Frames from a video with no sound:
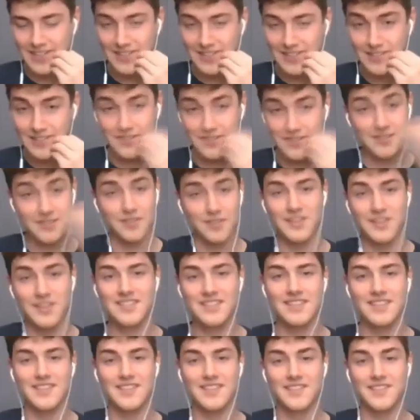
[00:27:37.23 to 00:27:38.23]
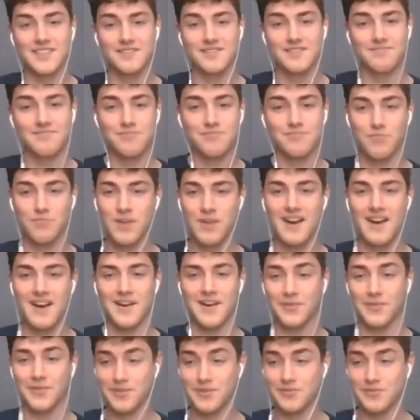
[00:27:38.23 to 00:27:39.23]
so this is wow,
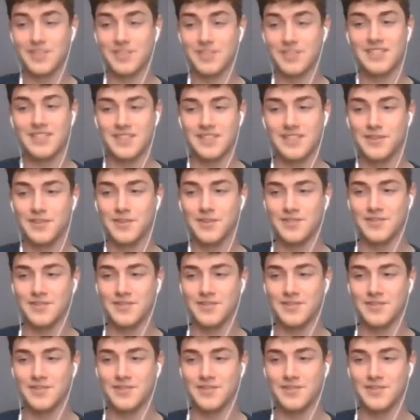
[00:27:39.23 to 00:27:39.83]
recent news.